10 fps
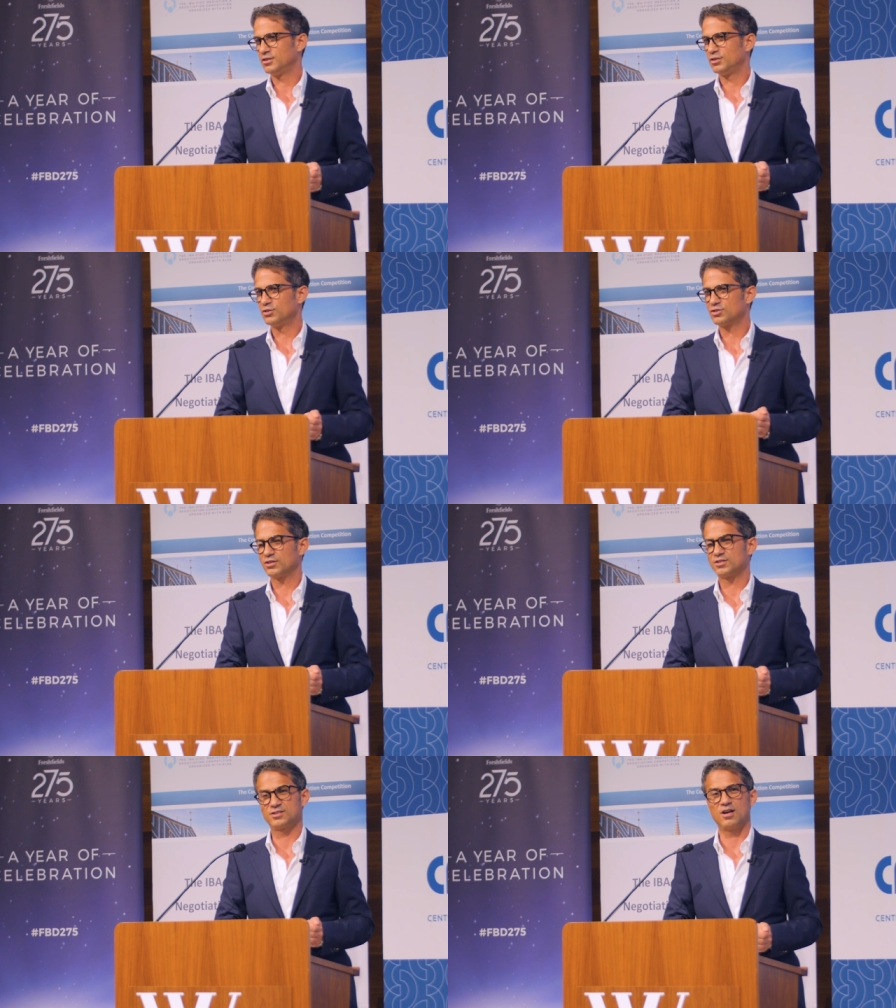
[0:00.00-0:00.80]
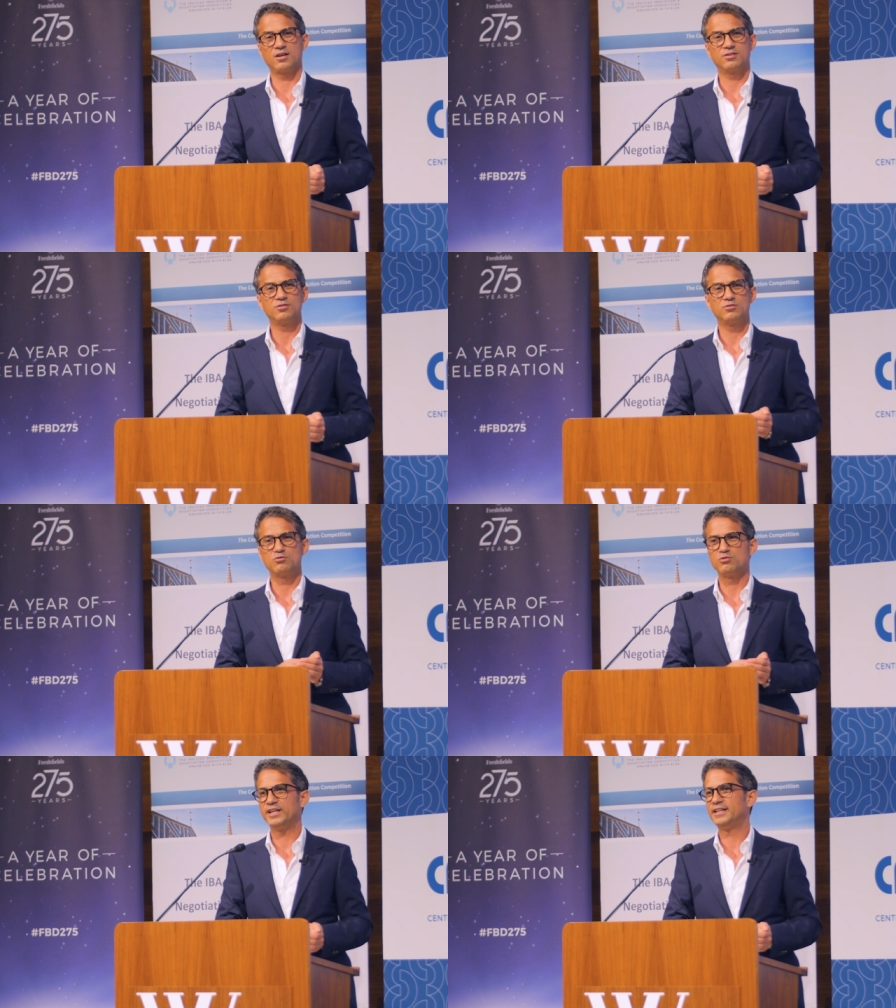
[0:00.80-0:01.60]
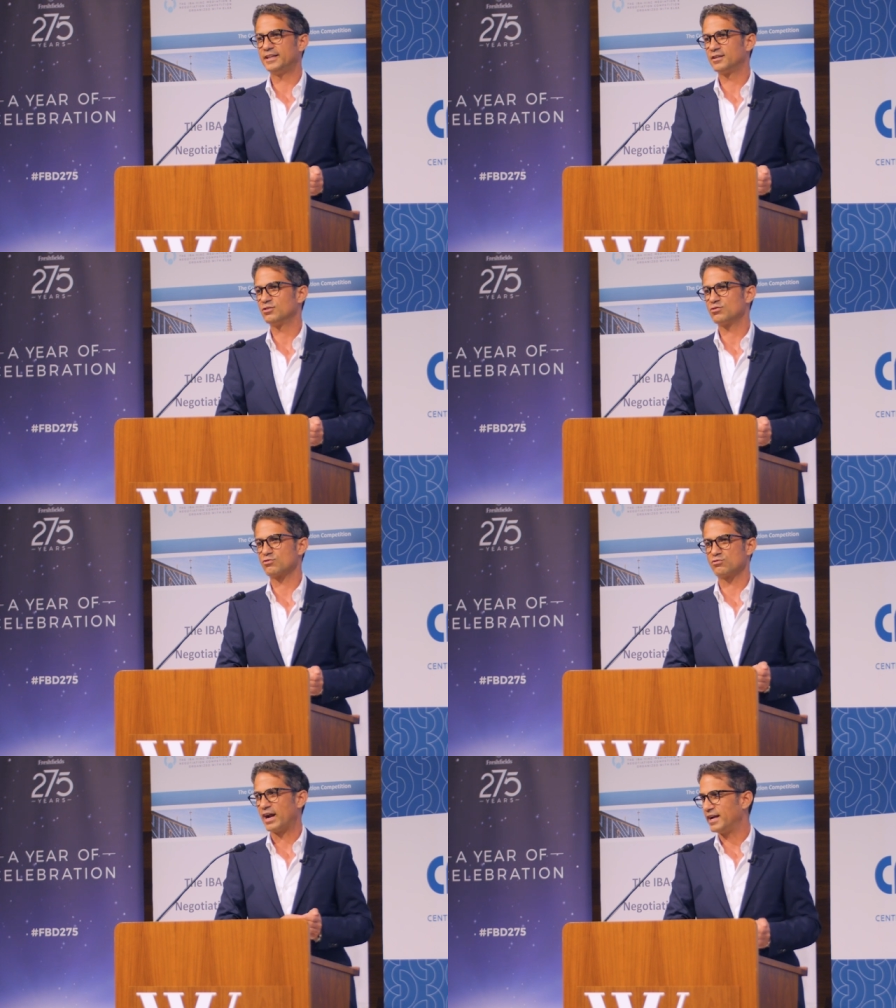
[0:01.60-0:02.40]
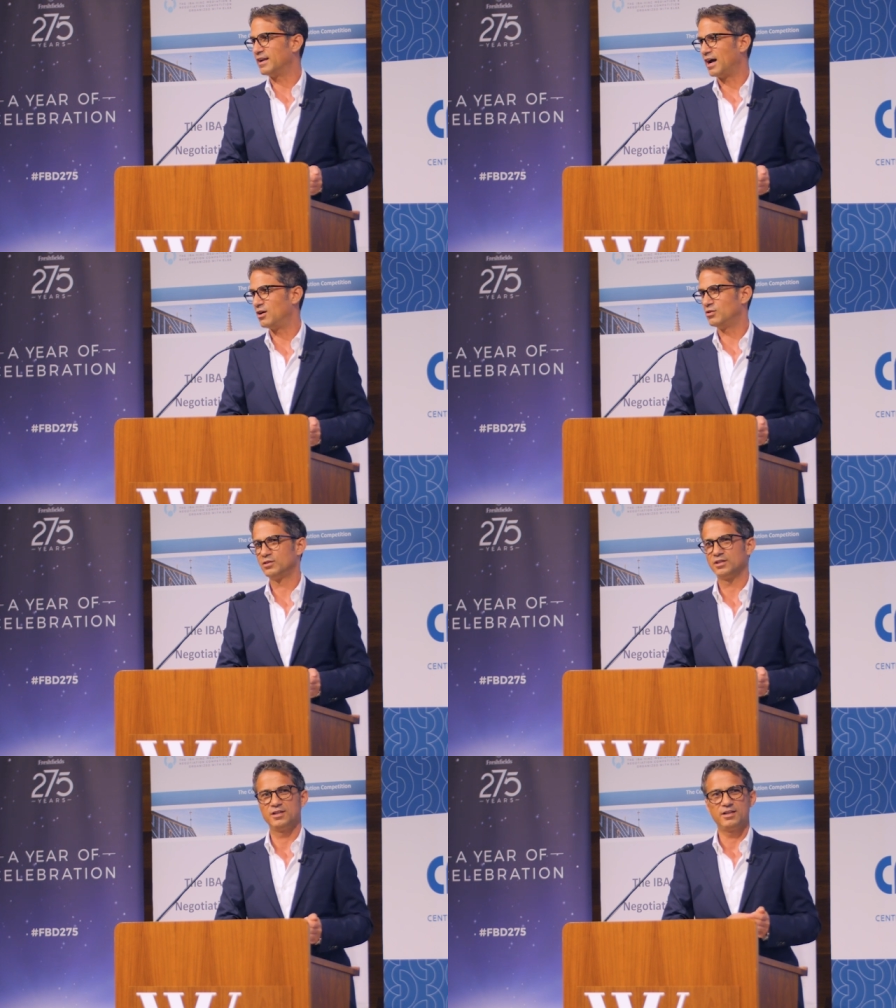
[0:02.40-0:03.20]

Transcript: you should start reading right now